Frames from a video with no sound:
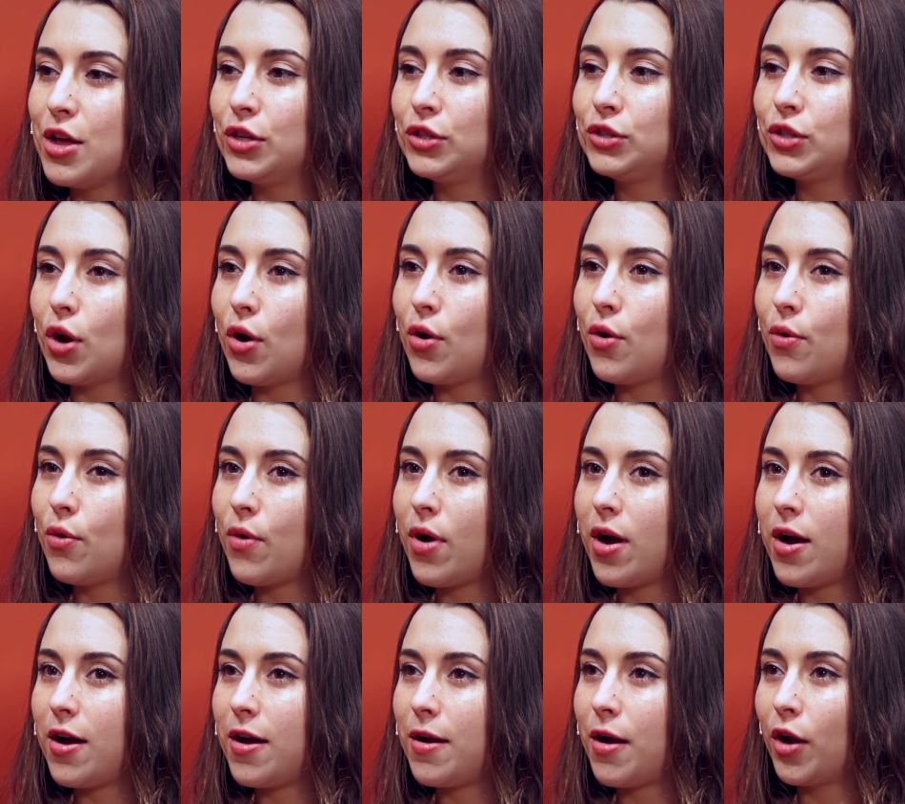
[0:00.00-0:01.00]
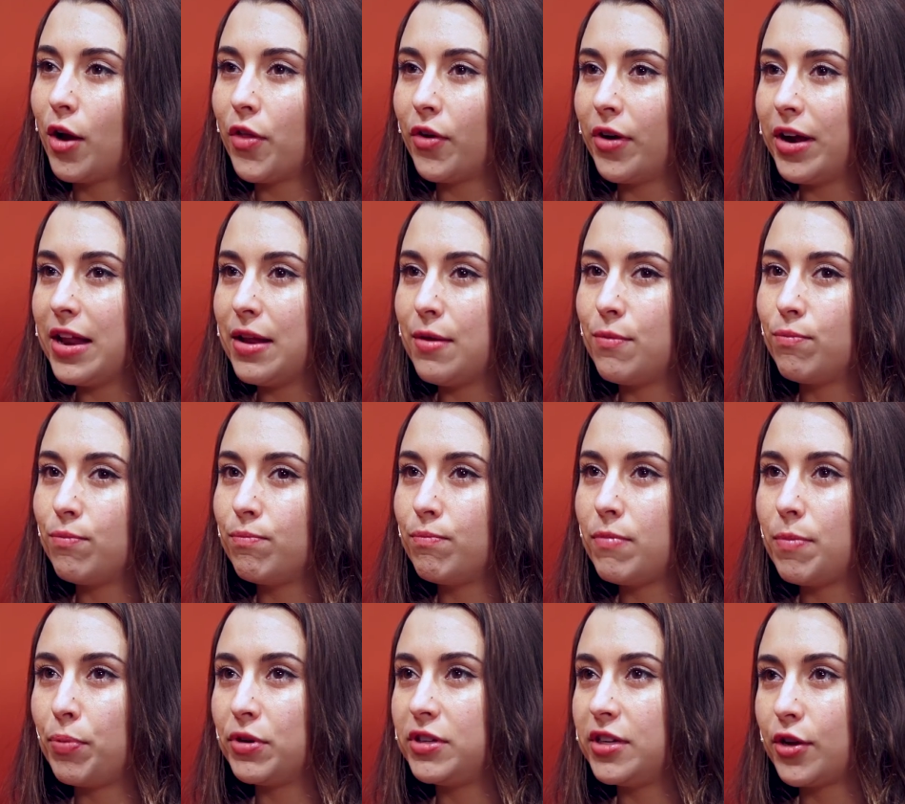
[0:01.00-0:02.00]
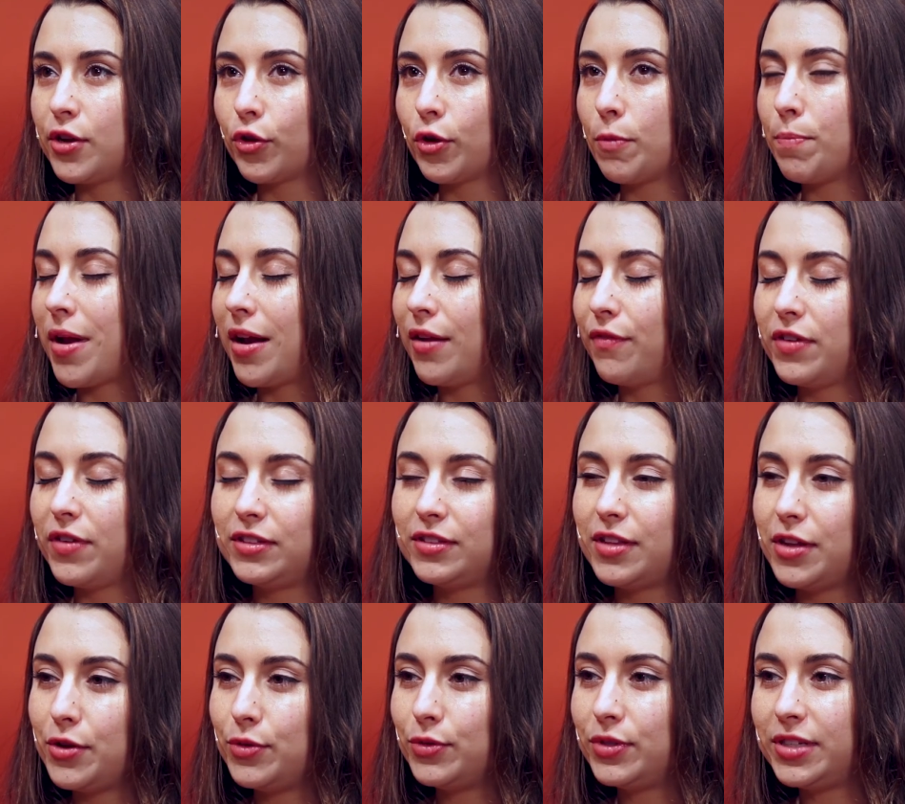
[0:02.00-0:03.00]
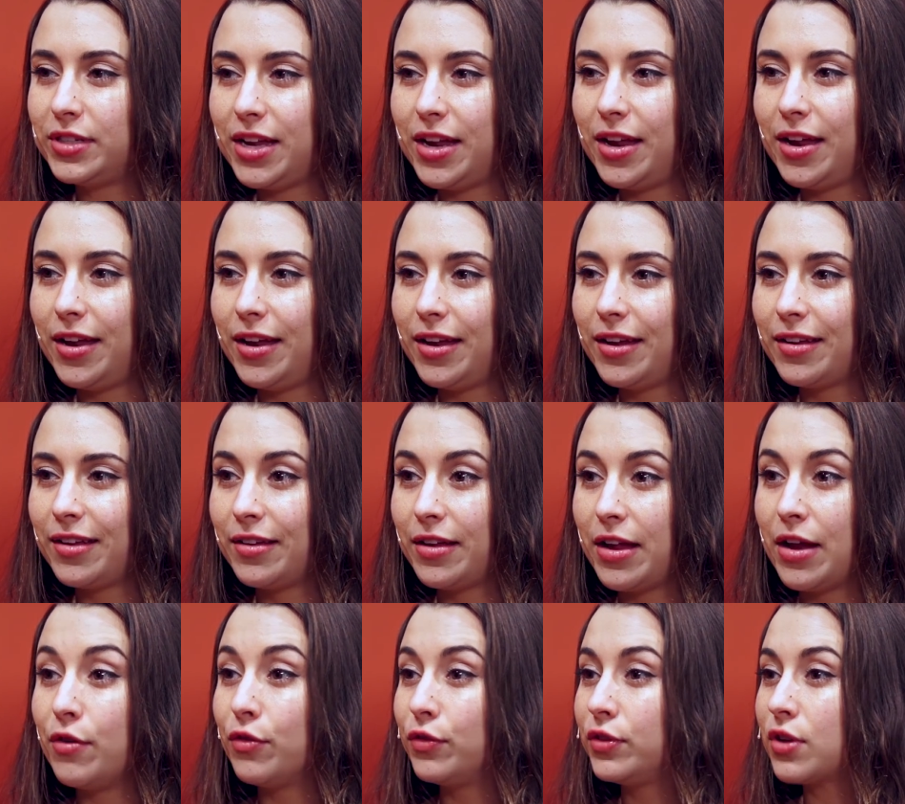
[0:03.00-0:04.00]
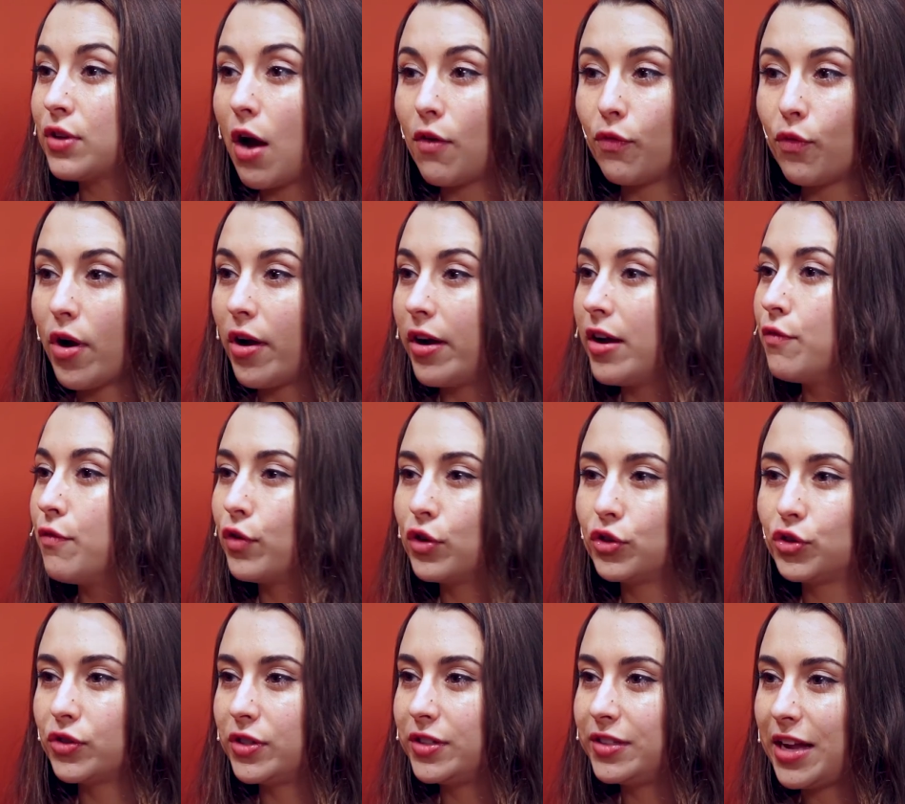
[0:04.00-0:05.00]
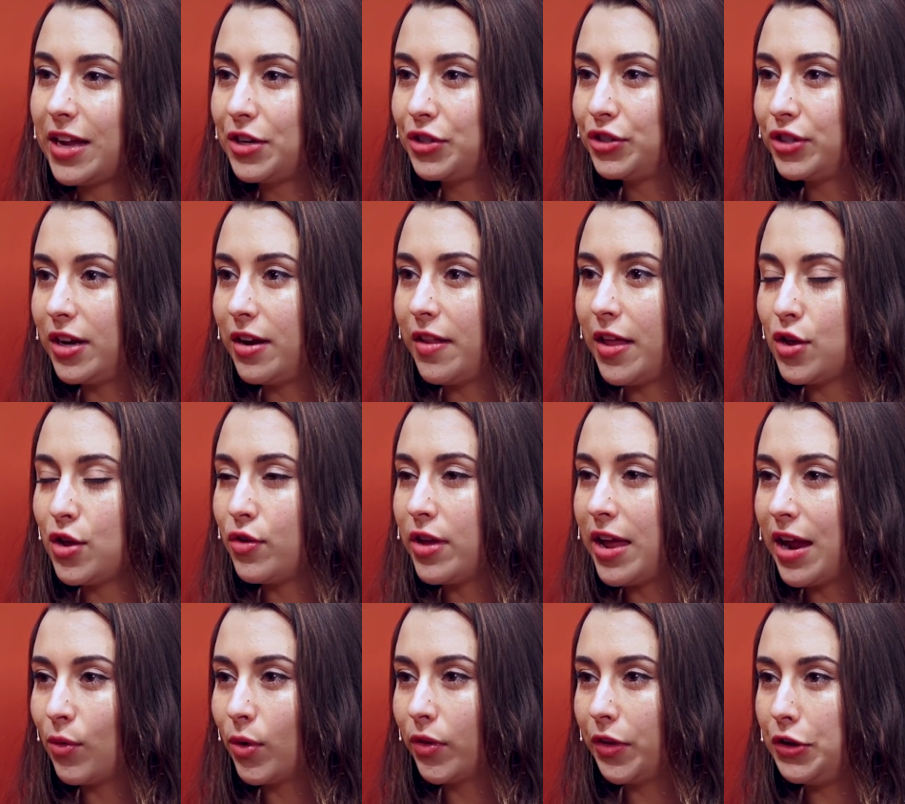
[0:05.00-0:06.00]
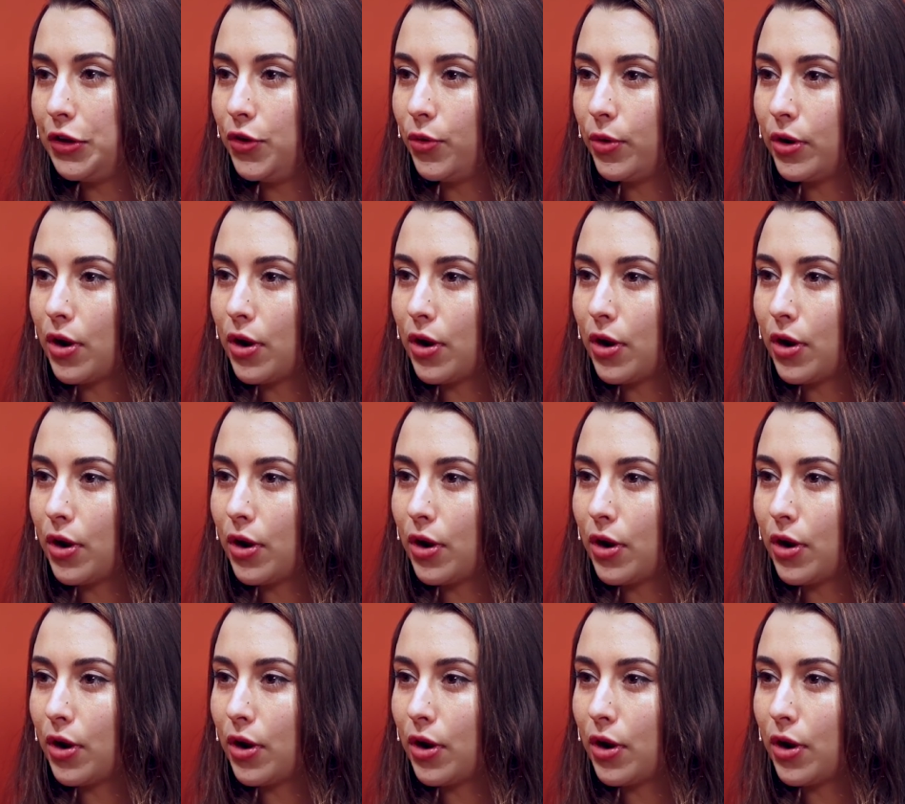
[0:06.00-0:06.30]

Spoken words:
So are there any particular benefits that you see in software and in virtualization that you can't really do